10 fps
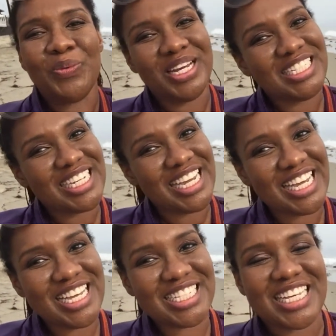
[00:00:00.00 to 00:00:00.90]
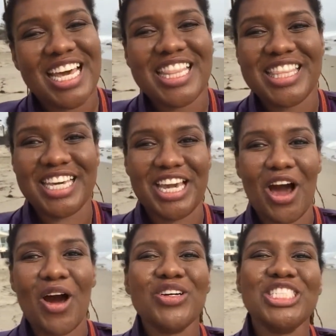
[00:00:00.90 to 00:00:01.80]
which is the
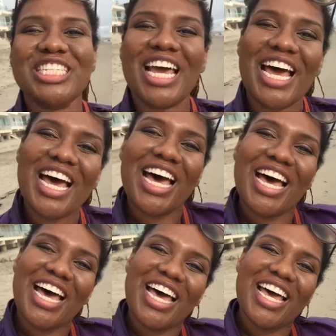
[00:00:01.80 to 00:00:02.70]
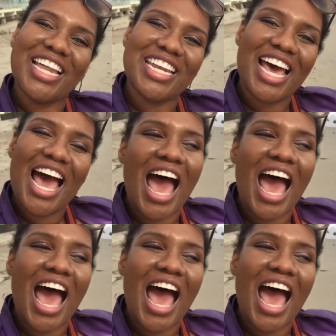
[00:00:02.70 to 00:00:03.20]
ocean,